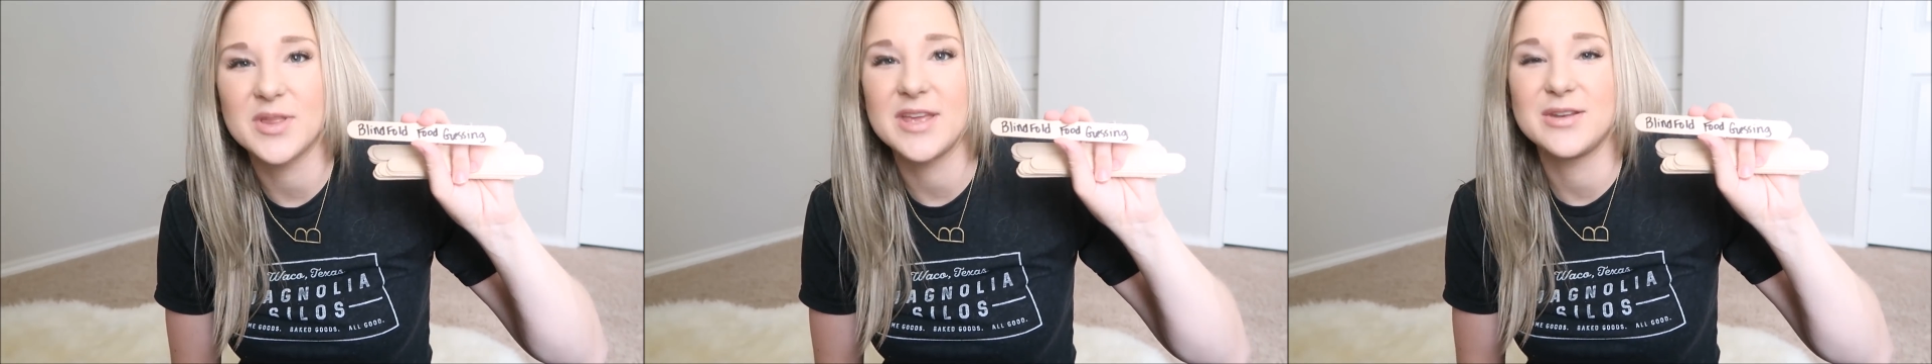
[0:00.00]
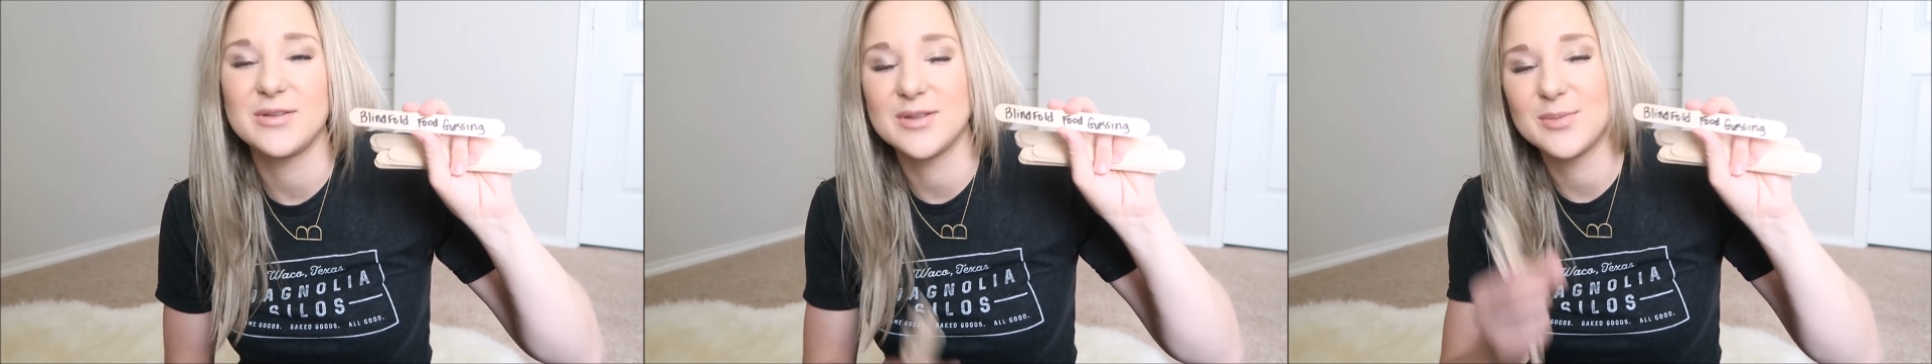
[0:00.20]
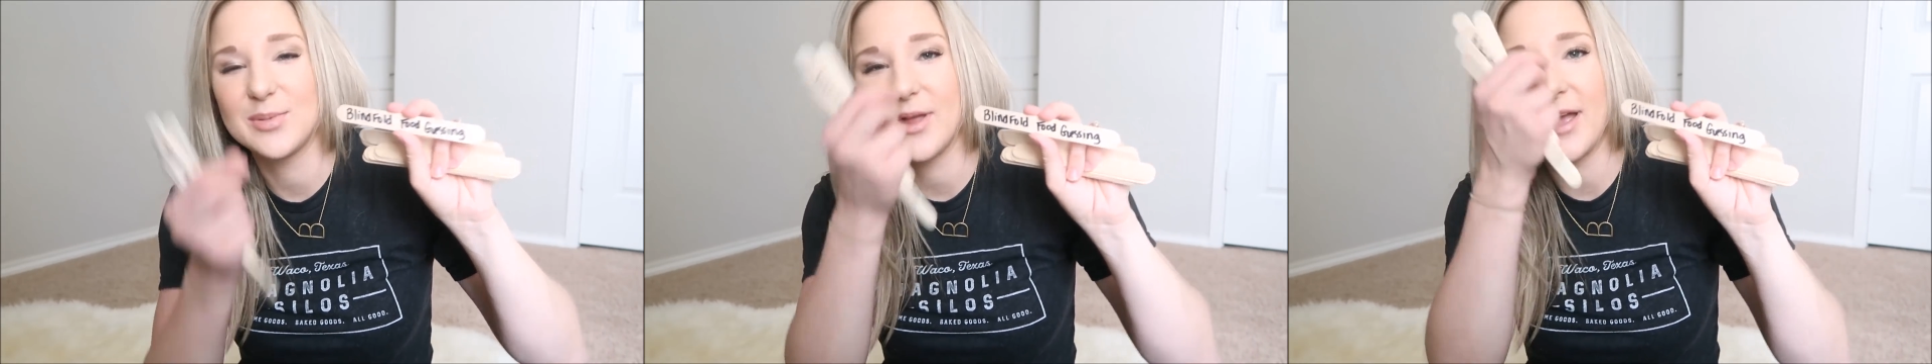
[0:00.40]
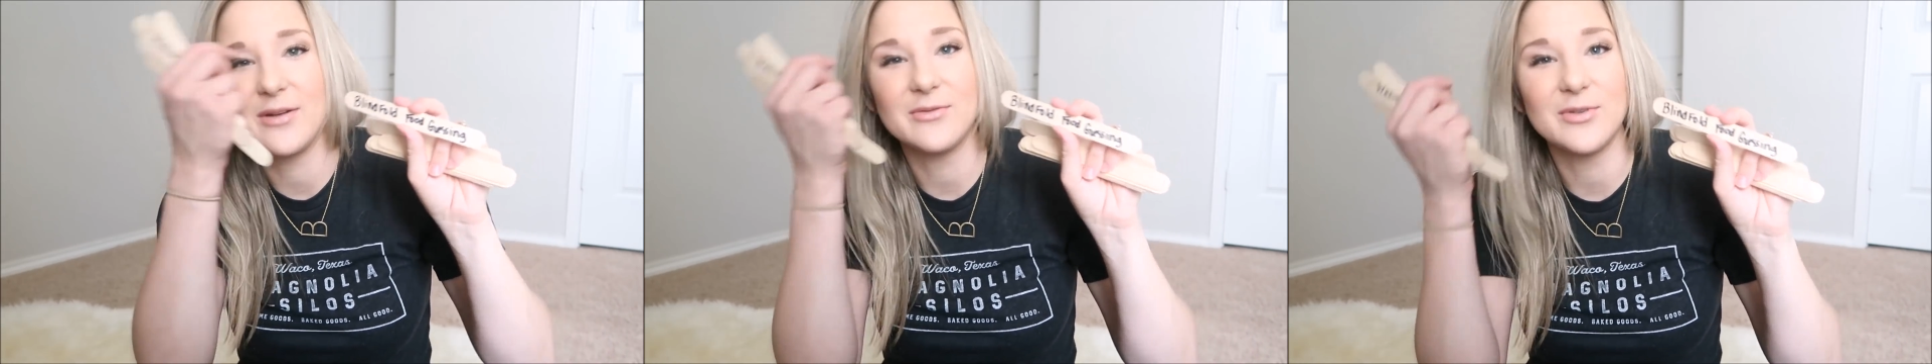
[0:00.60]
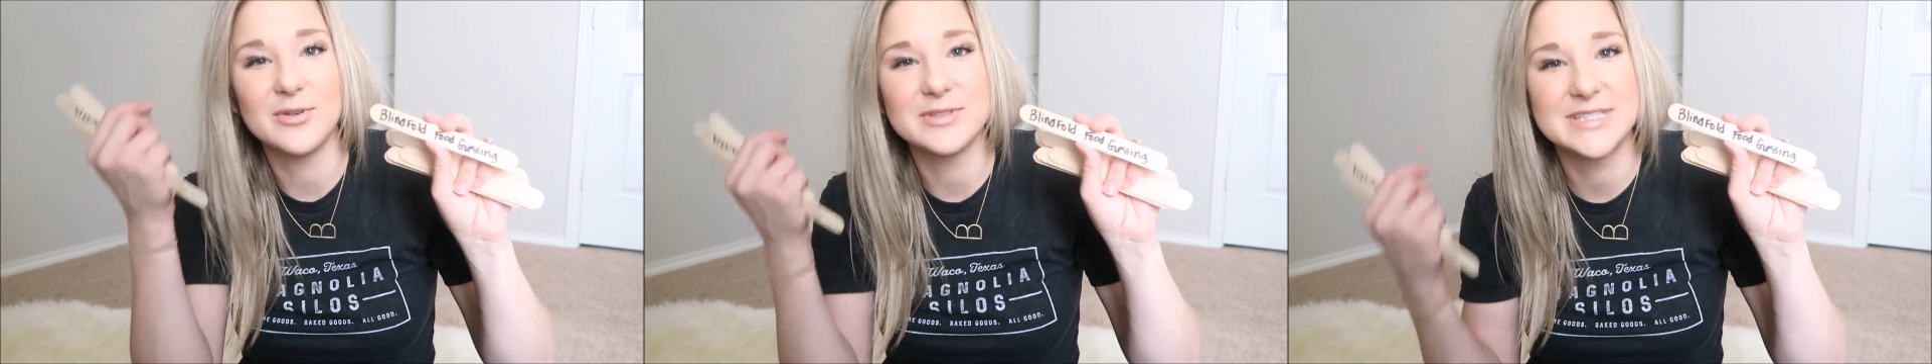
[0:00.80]
they do the
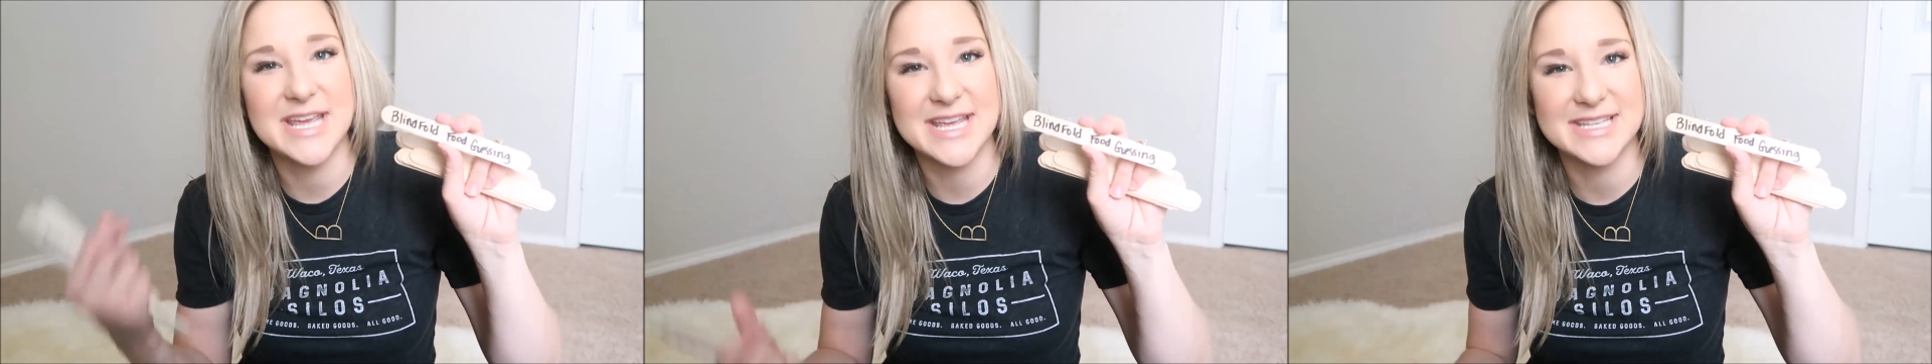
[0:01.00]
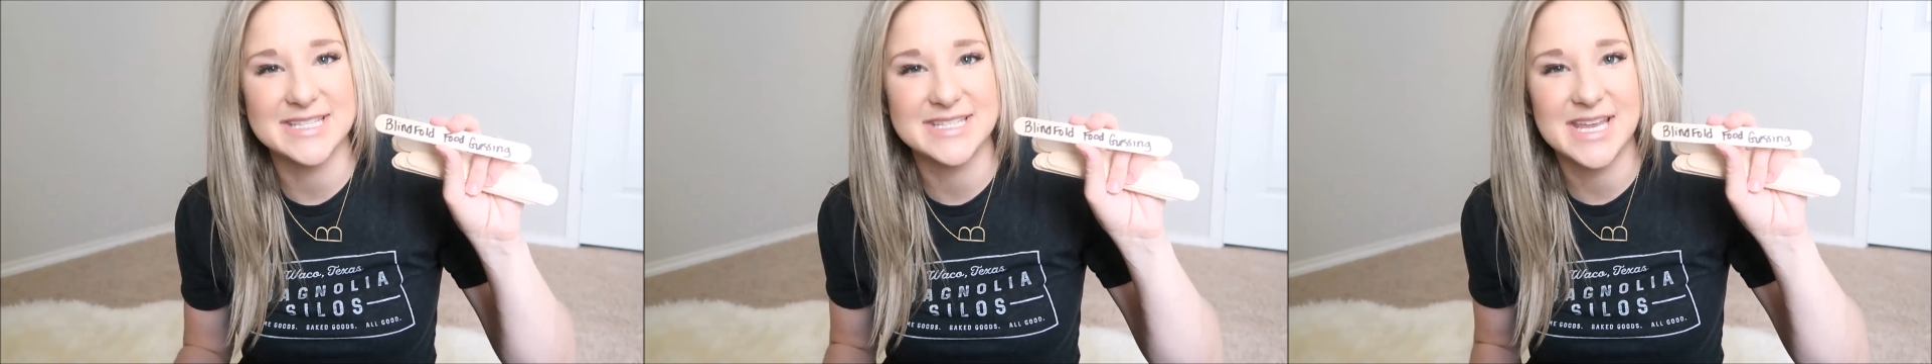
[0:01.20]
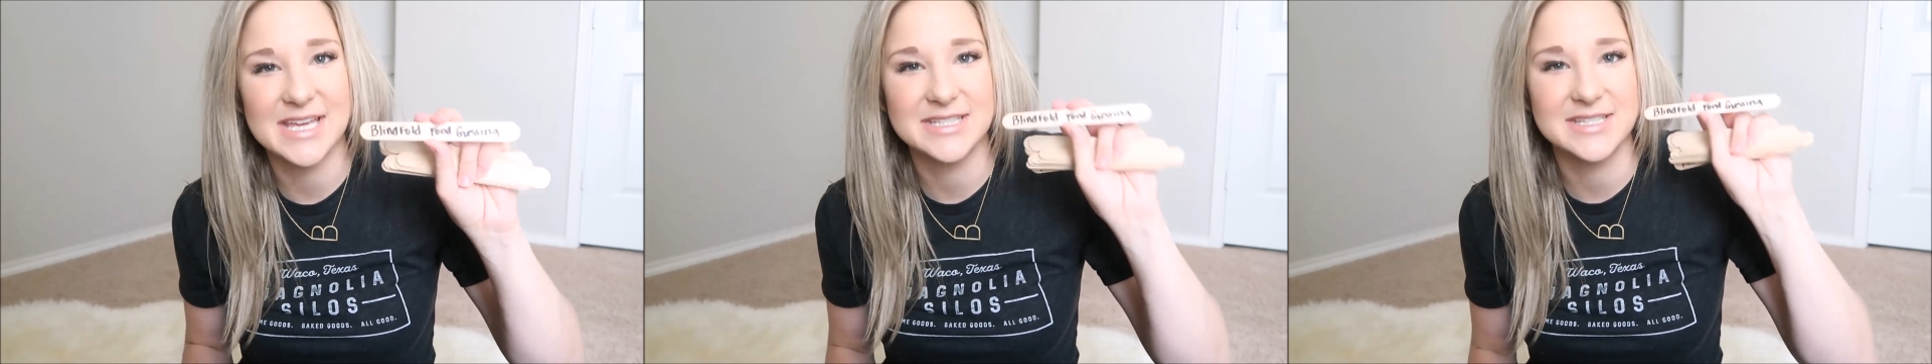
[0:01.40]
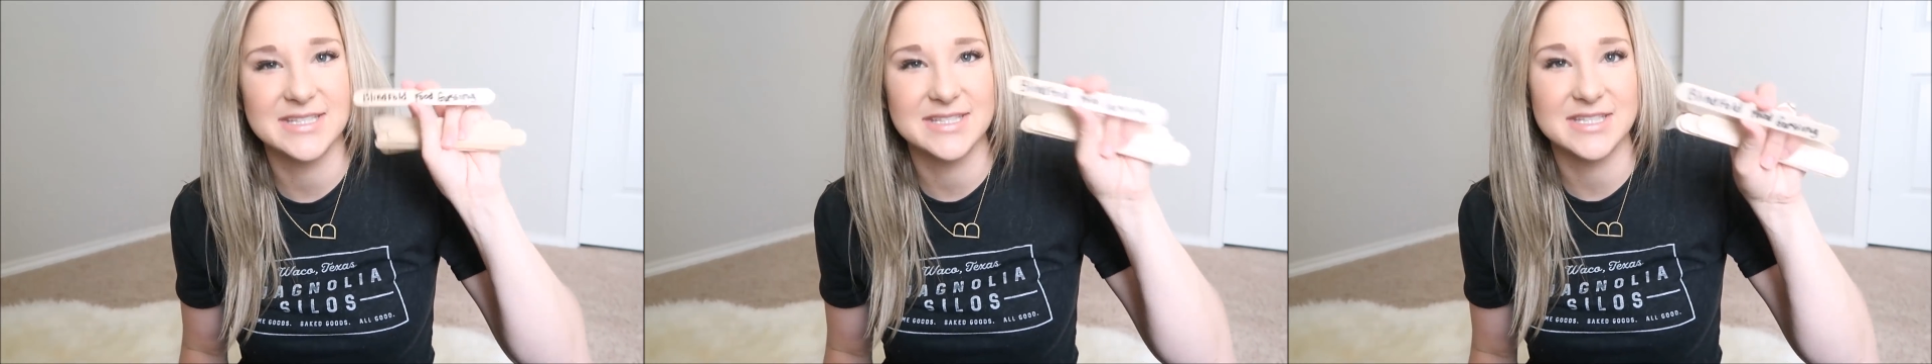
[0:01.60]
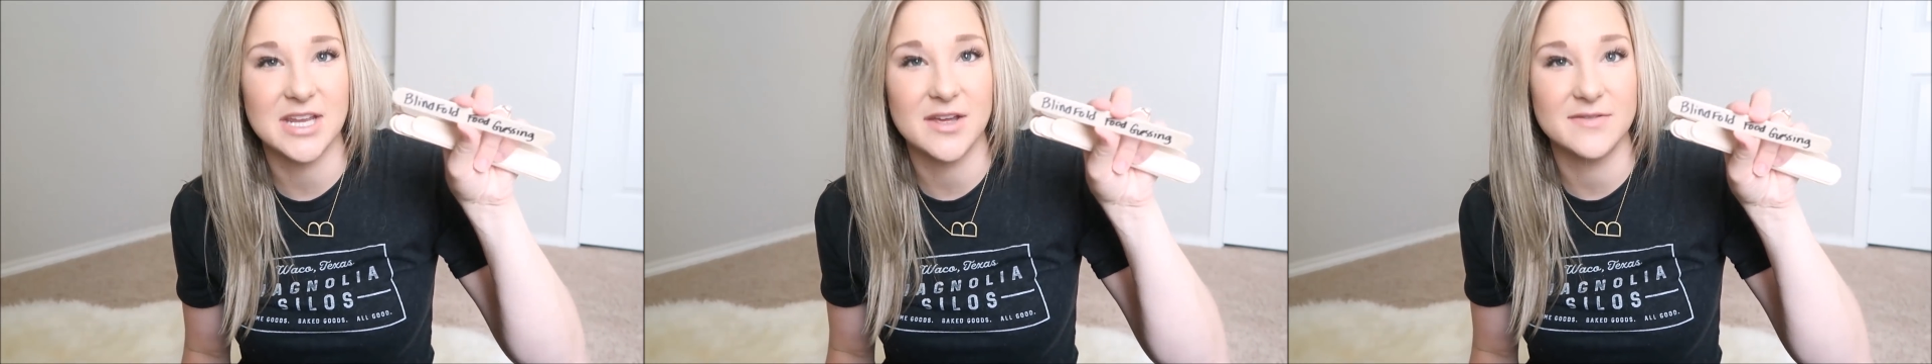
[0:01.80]
blindfold taste tests
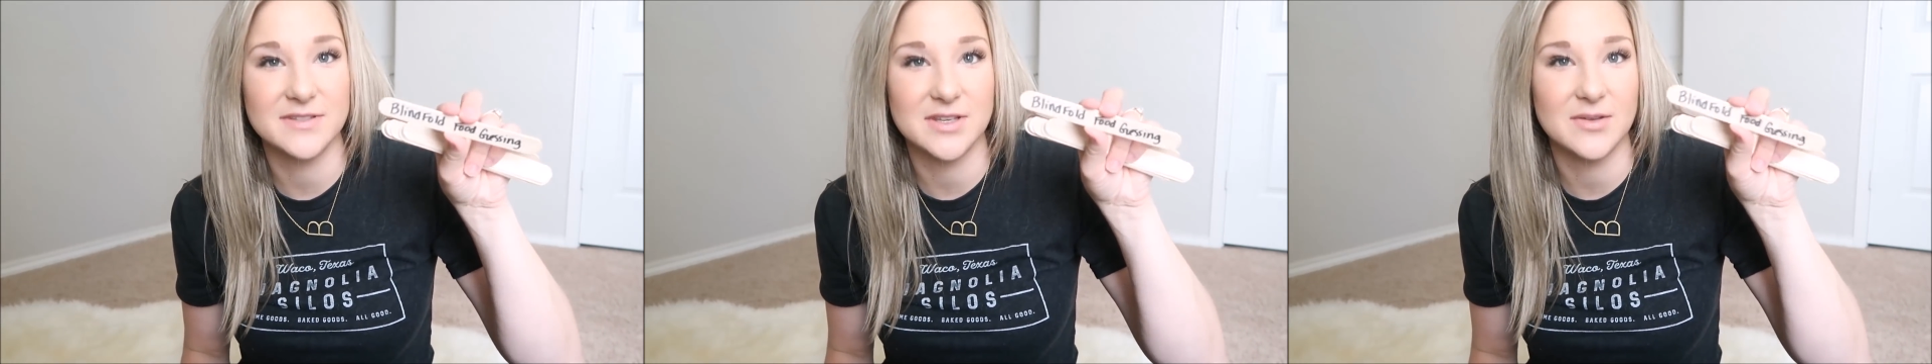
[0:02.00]
and stuff.